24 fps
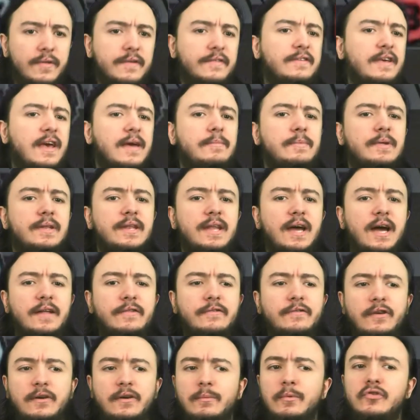this game didn't add
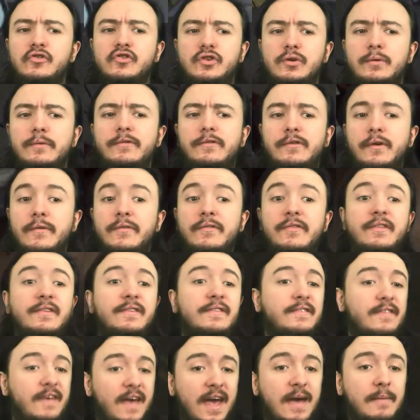too much new stuff to the
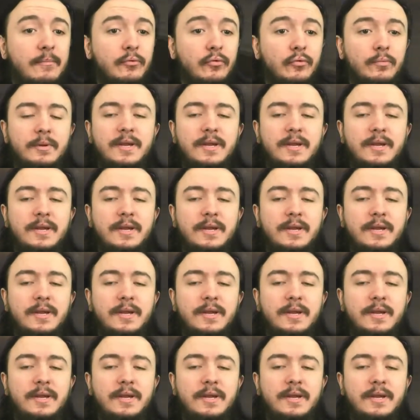table,